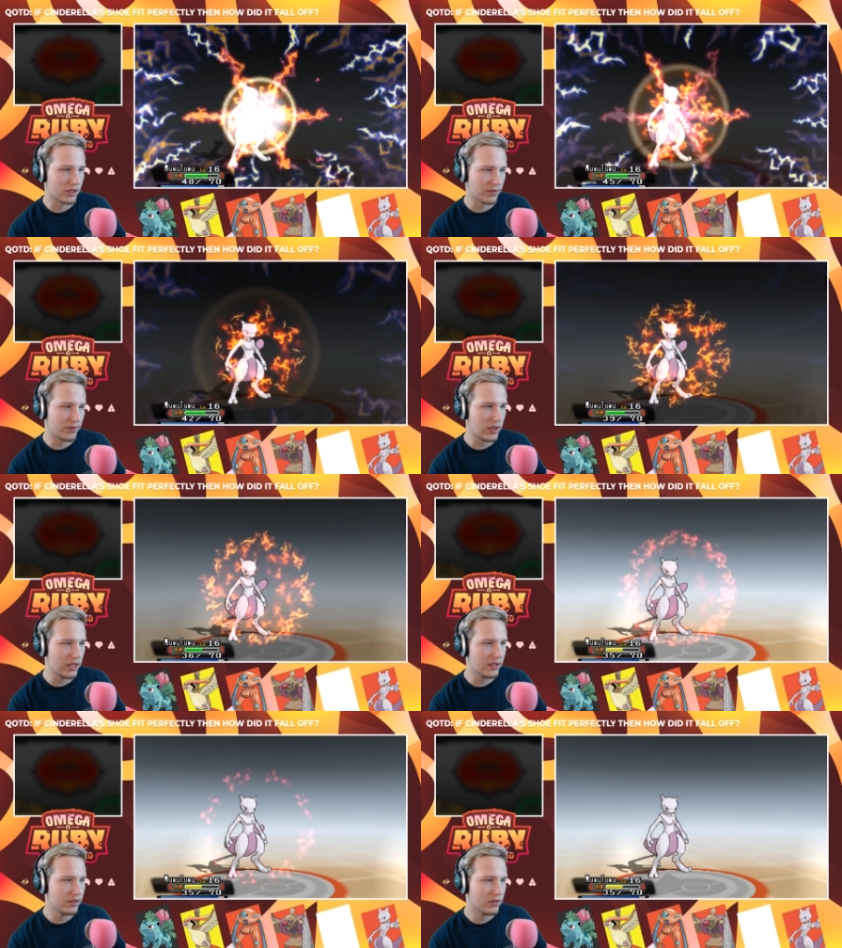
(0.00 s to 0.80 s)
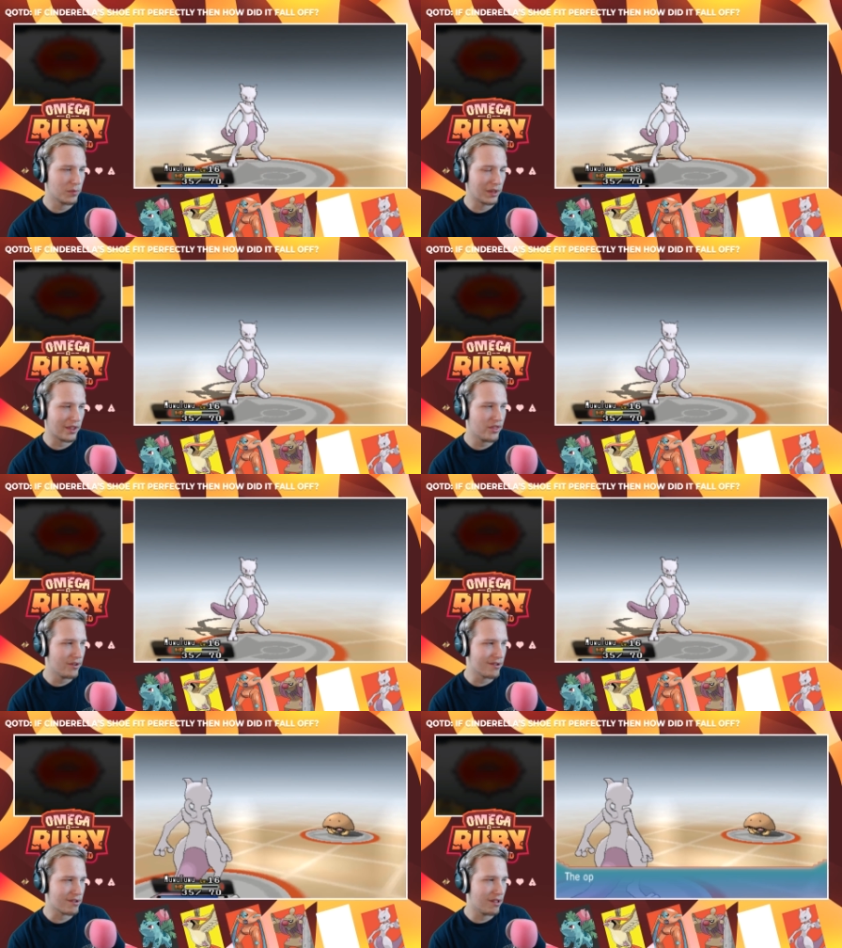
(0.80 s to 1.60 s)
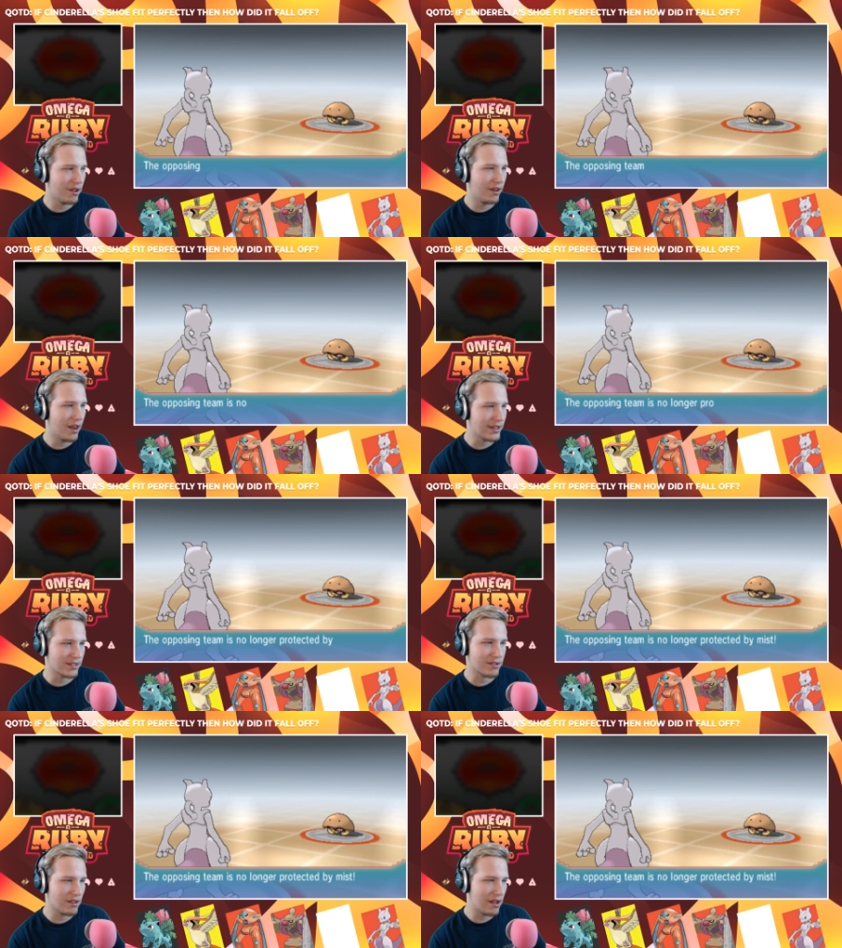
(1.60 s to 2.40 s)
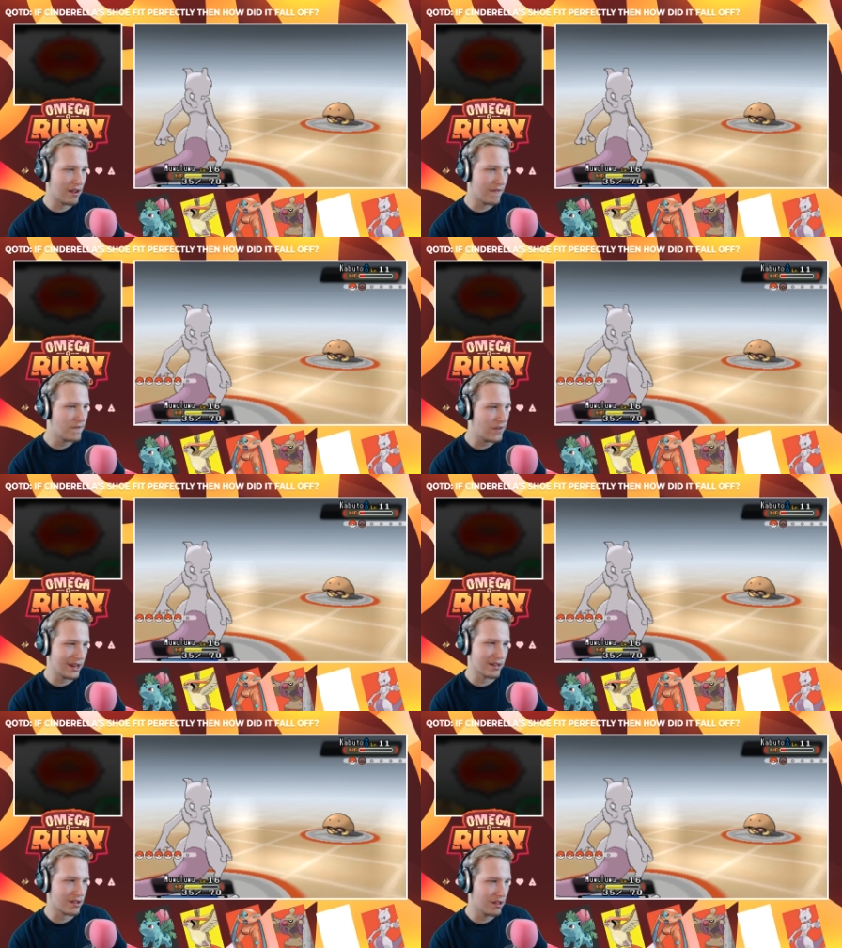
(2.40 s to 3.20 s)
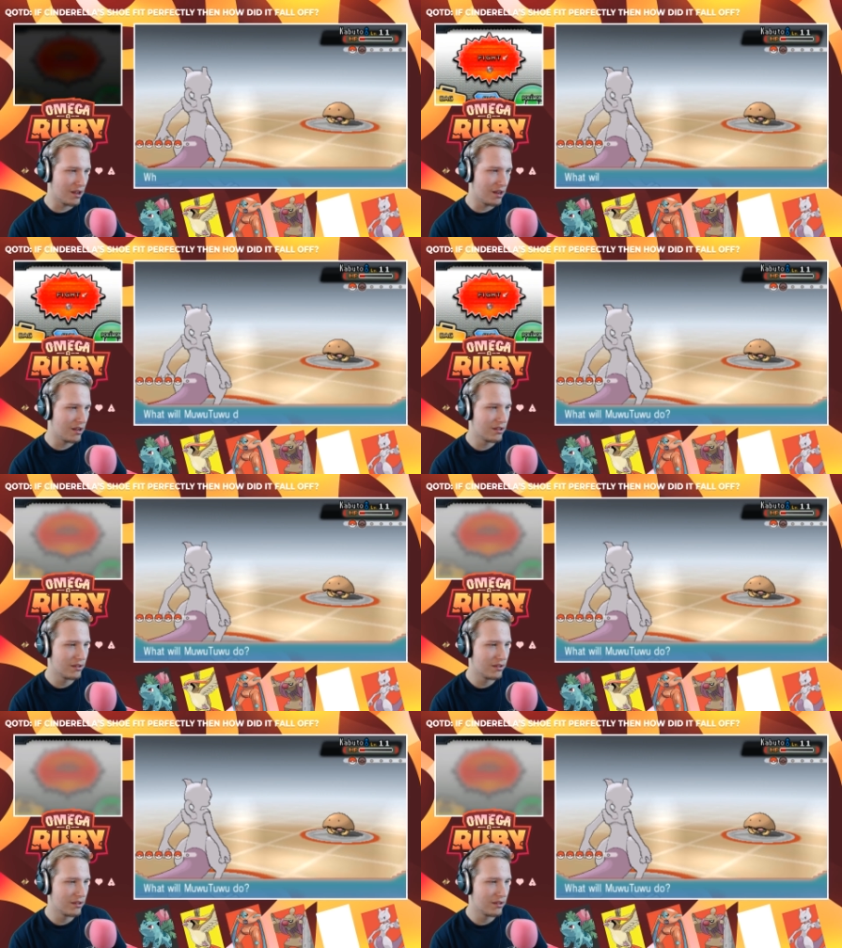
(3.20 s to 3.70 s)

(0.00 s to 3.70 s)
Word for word: on your feet, so it'll be like Thunder Claw, Ice Claw, Fire Claw.